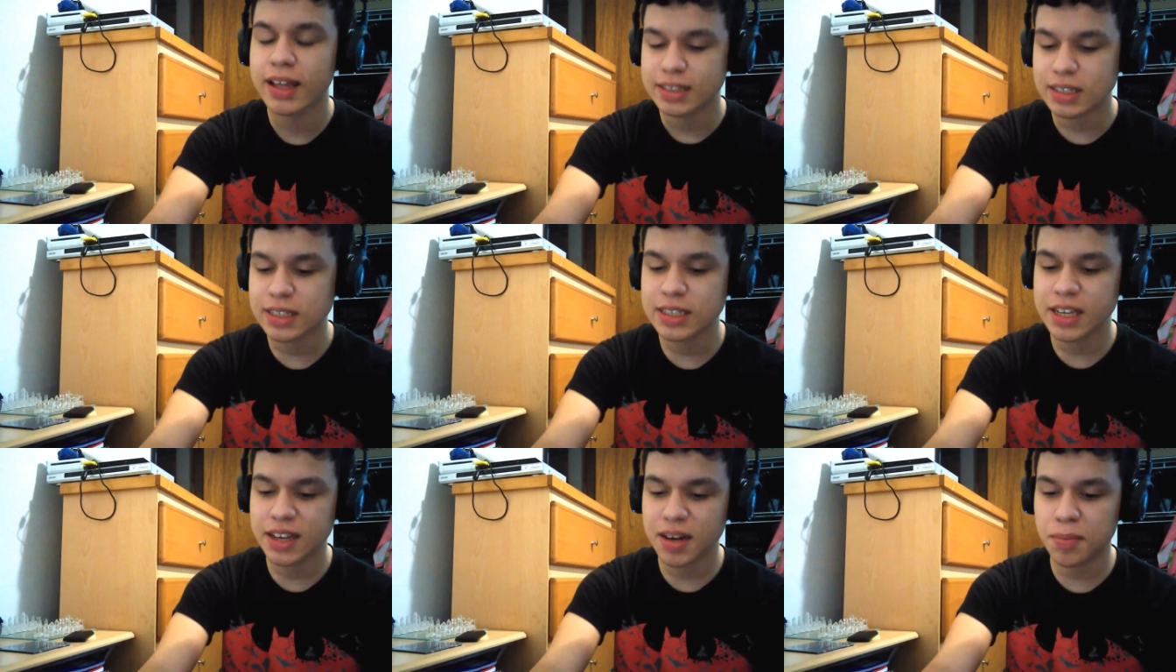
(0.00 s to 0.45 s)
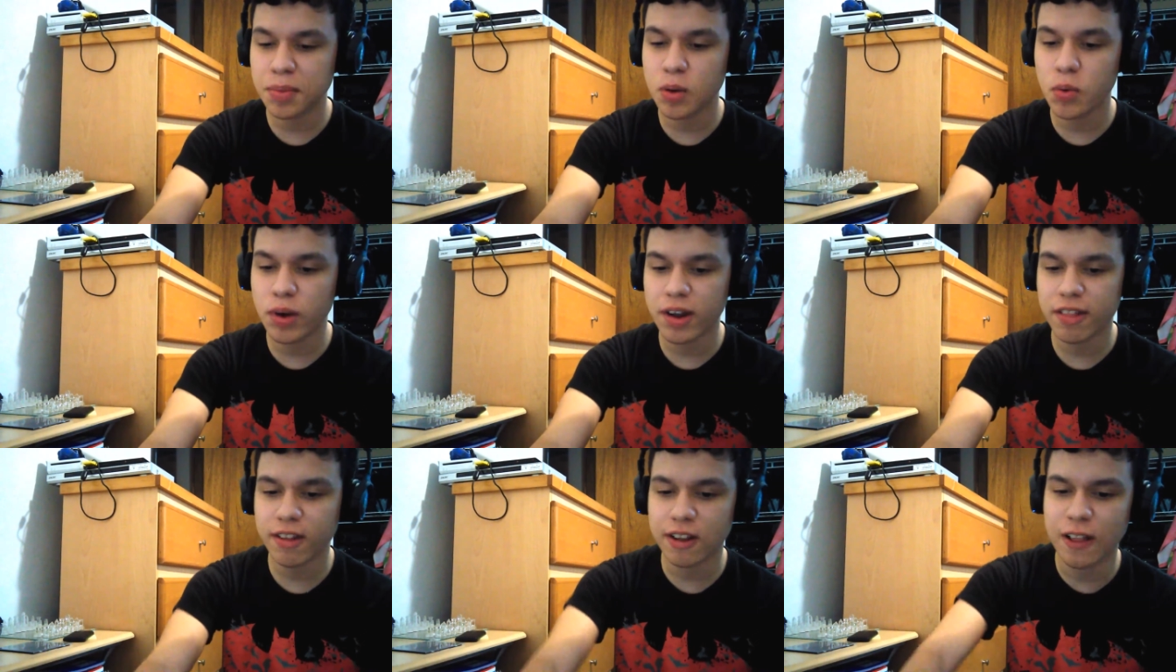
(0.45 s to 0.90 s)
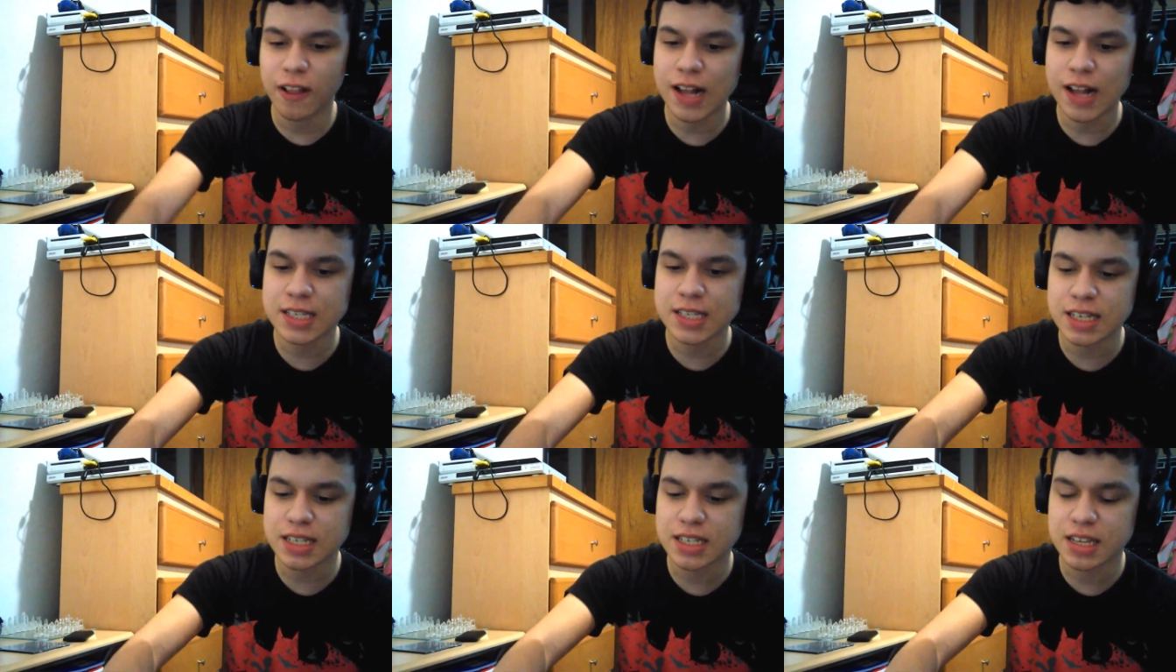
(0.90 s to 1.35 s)
This is gonna be one of the
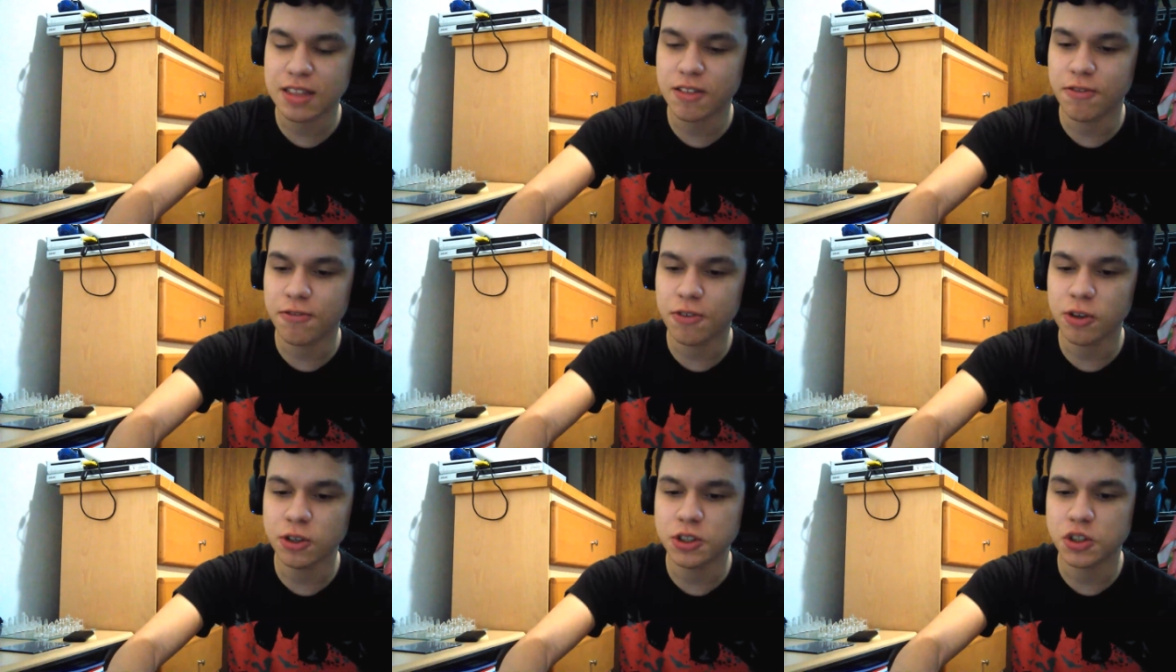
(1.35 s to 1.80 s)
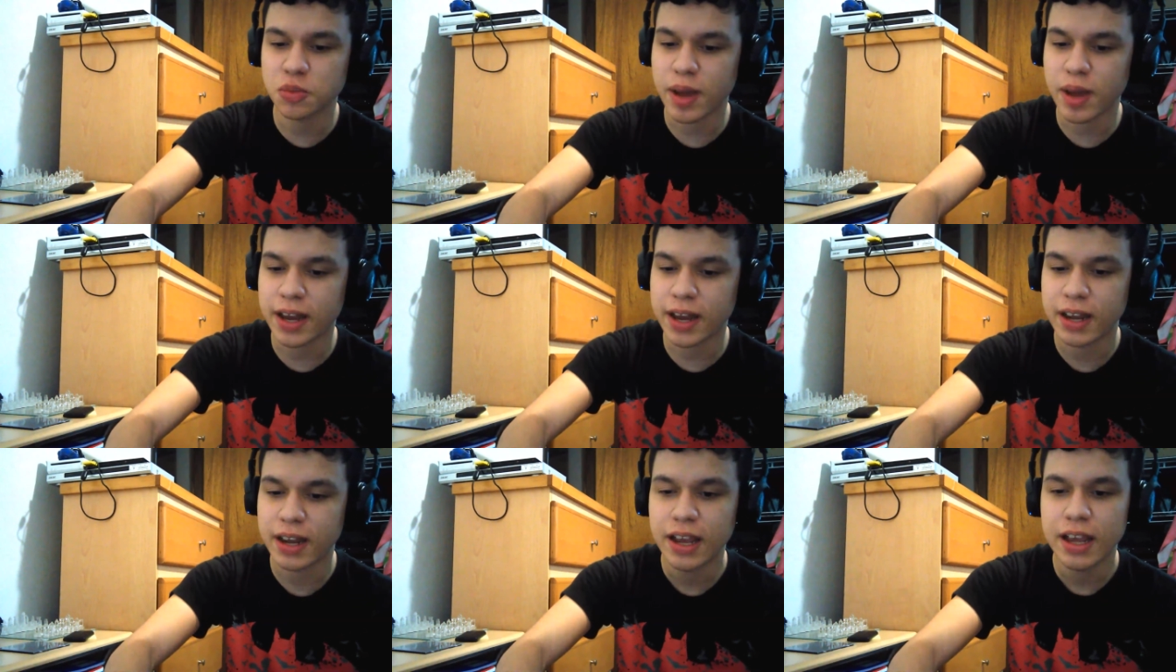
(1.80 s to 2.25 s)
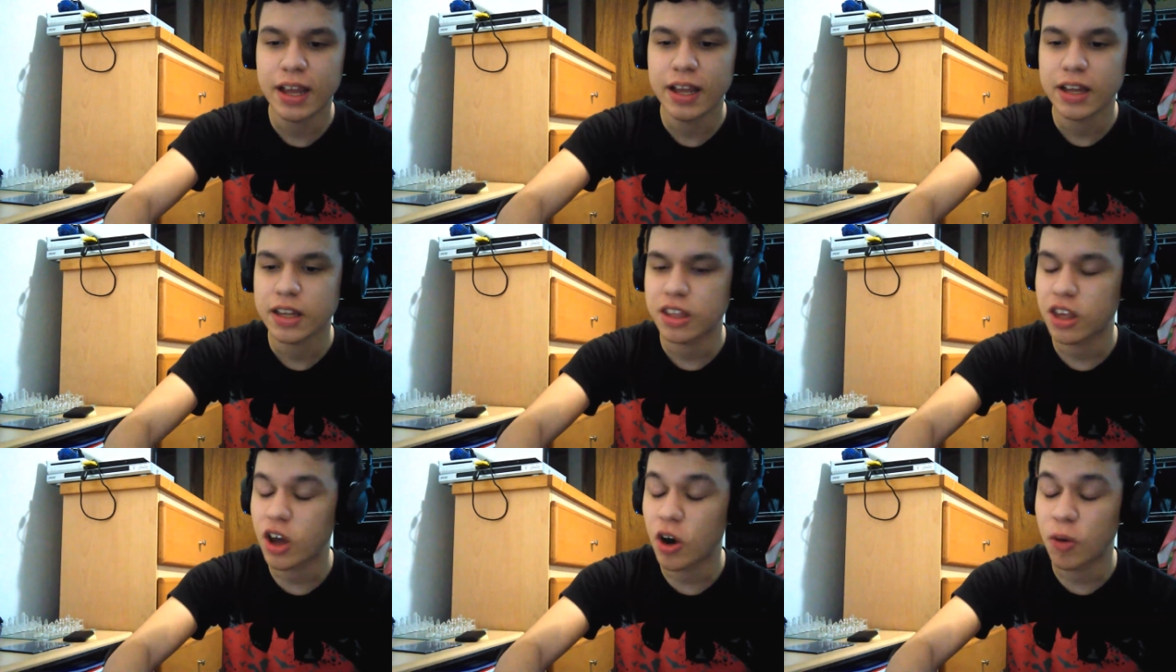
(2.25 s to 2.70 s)
classics in the future, man.
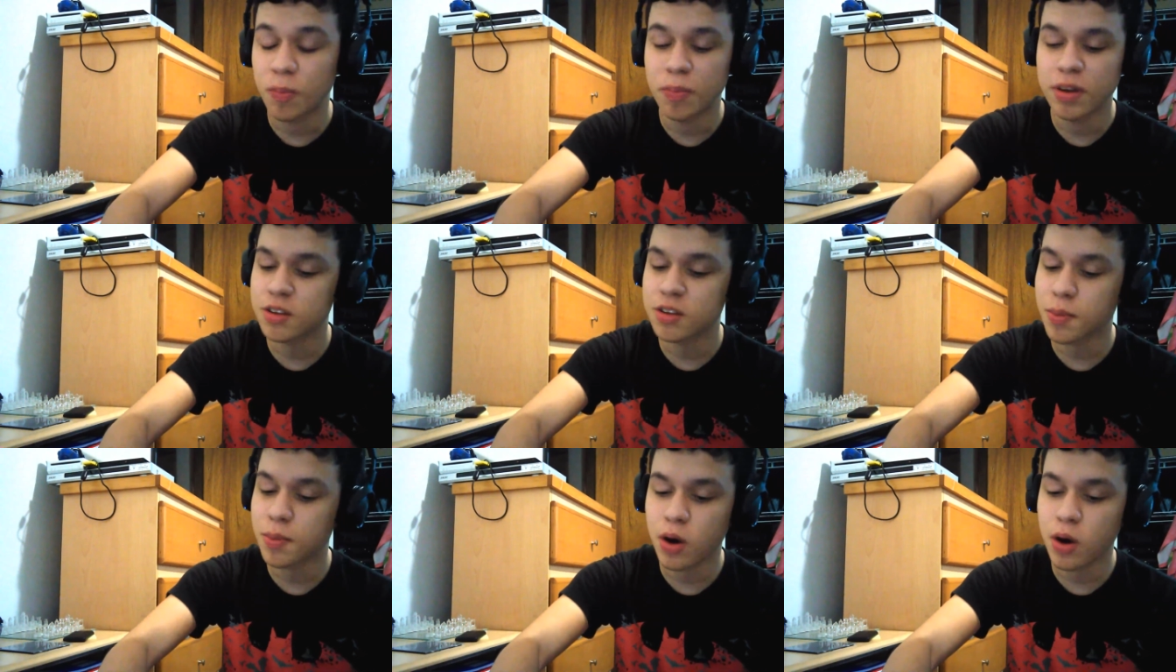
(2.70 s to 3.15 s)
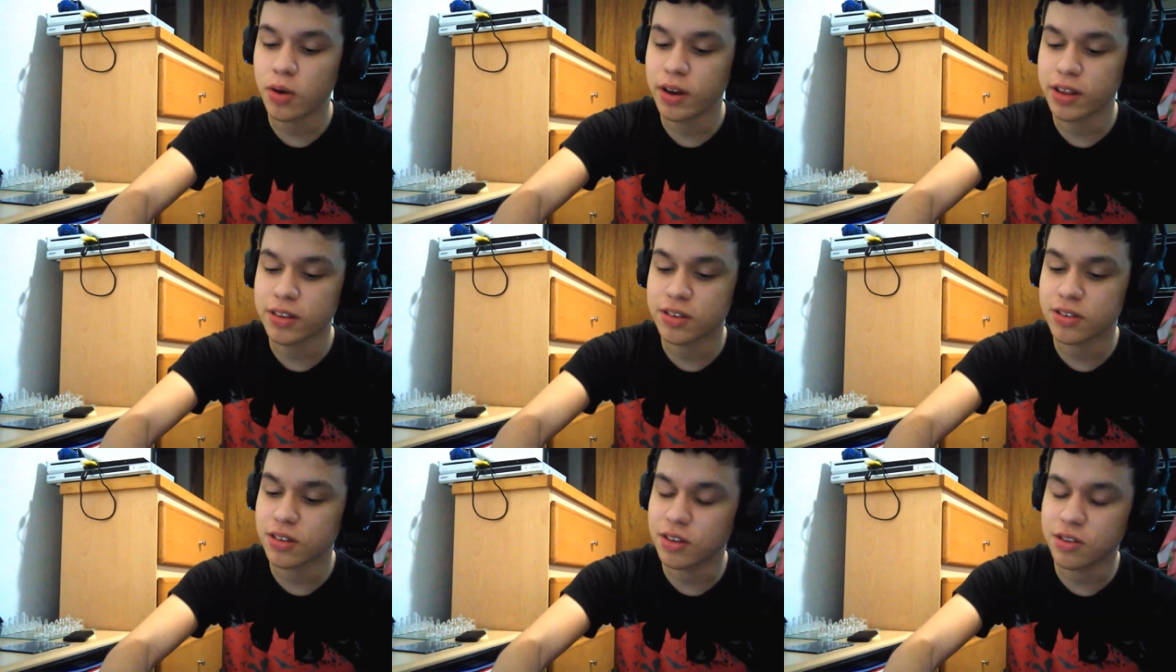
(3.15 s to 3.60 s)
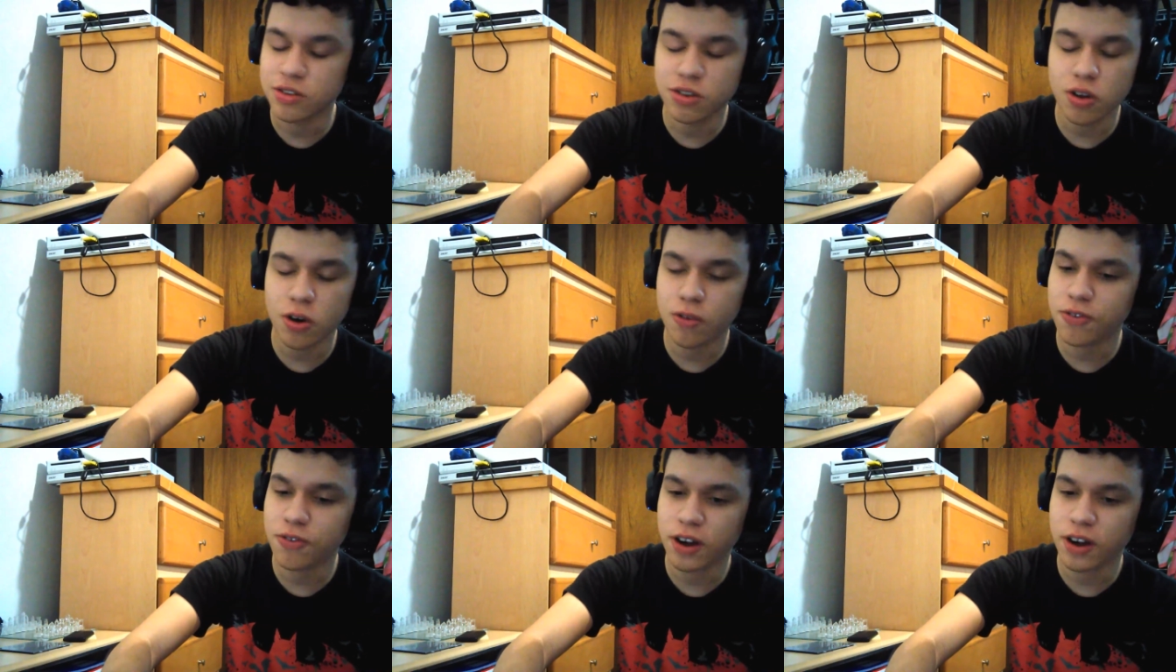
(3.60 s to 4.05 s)
Yo, Bizzy Bone is, is
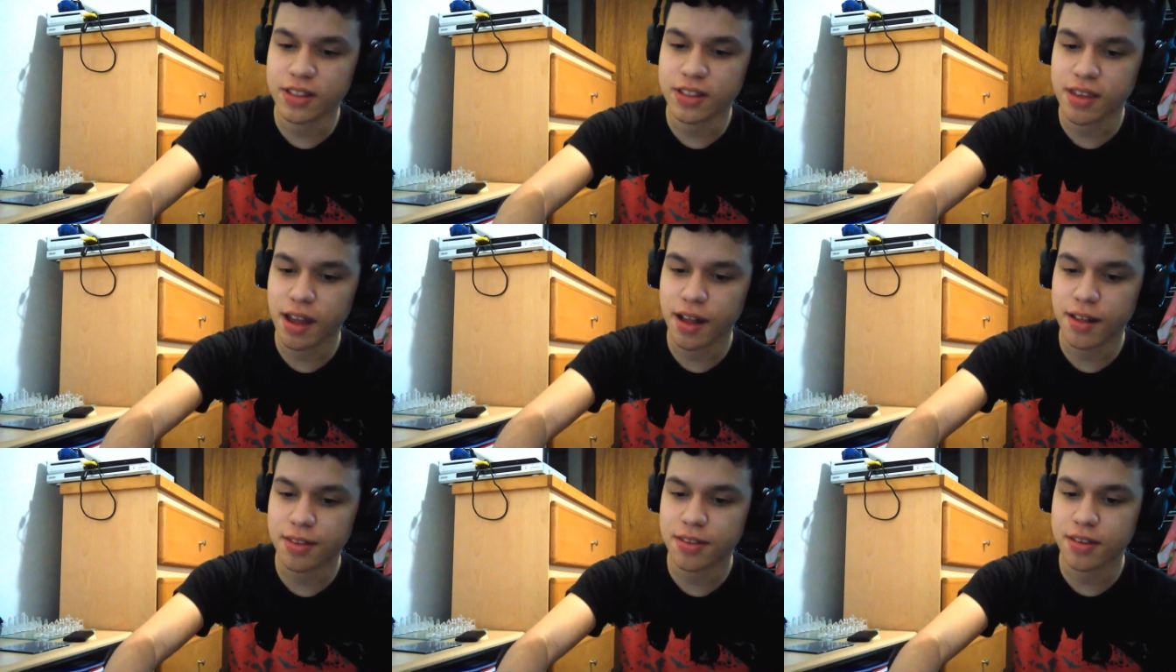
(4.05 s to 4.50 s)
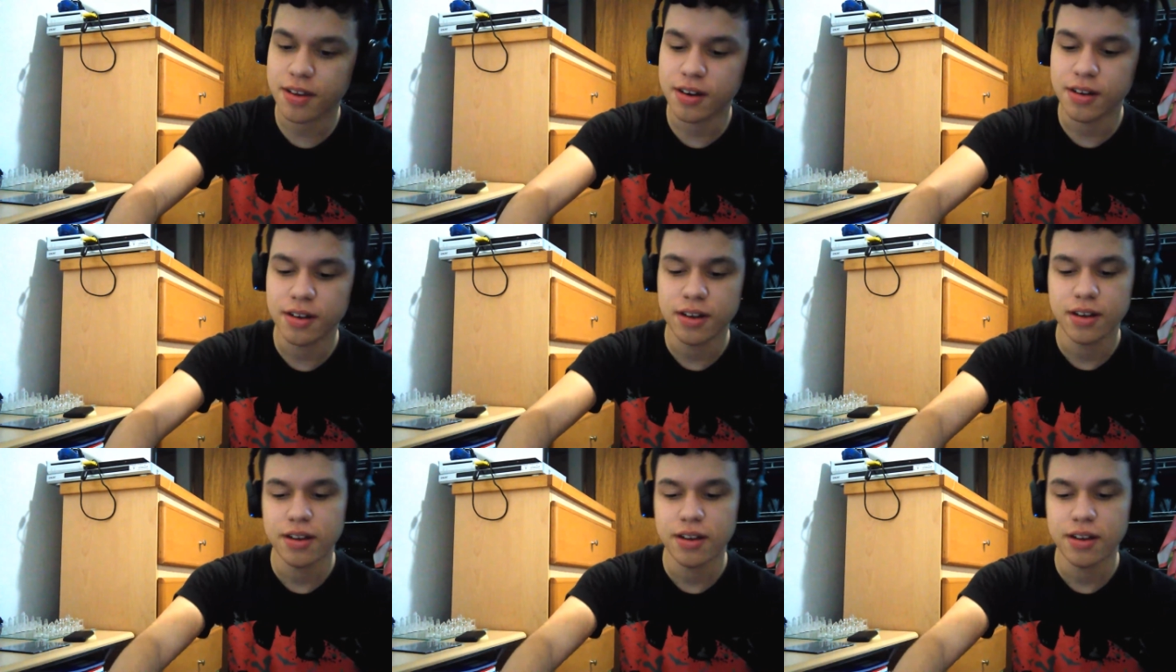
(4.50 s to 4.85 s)
so fucking talented.